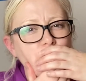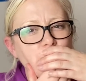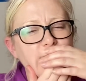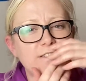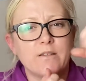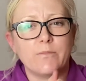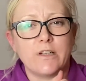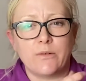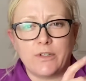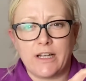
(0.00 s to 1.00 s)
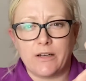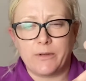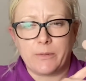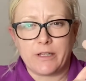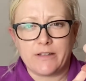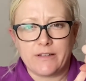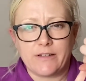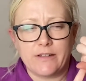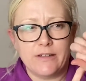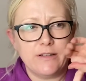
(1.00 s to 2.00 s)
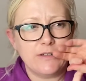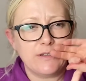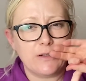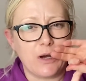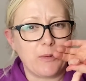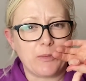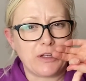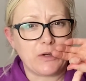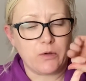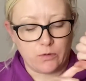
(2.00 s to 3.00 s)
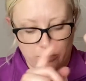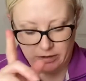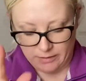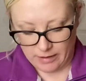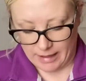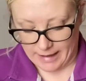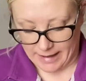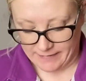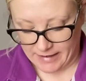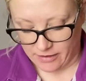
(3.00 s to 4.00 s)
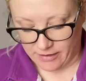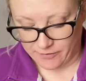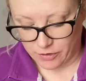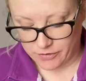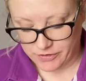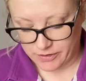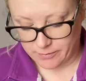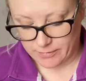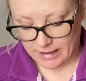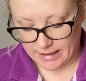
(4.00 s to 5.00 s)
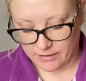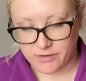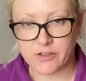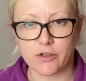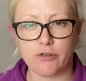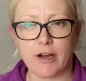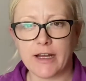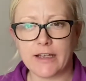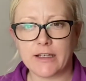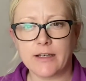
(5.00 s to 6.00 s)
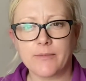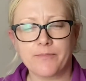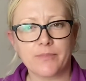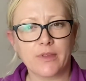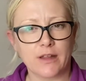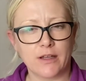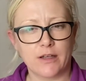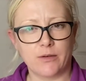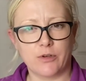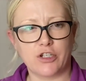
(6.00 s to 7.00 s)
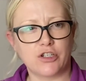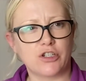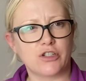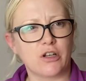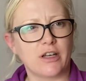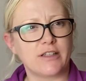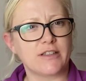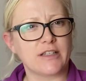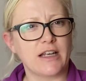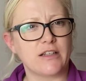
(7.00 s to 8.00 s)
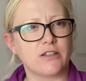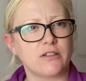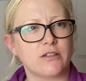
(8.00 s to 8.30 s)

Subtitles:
some little yellowy ones. I can't remember what they're called. And then I've got some Elsa Craig, which are just like your standard